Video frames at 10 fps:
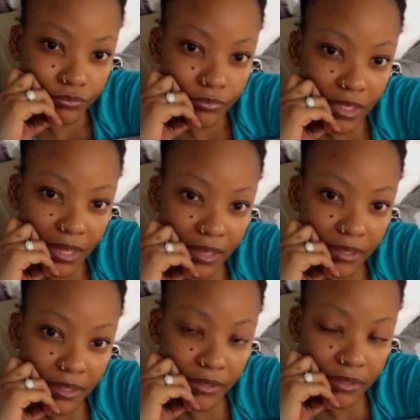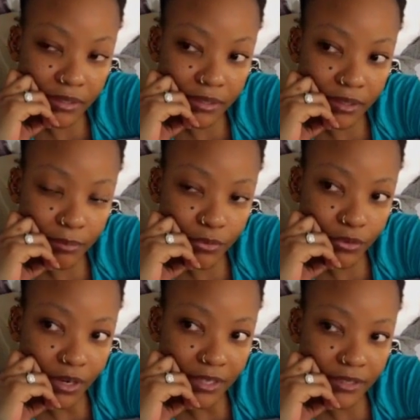Hi, how's it in the name of
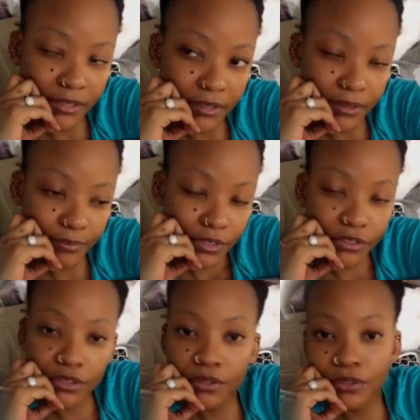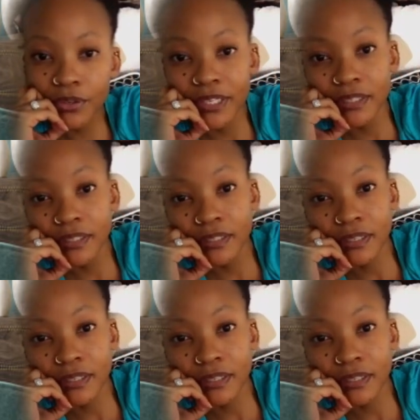Christ? It's your girl Cranberry Kay.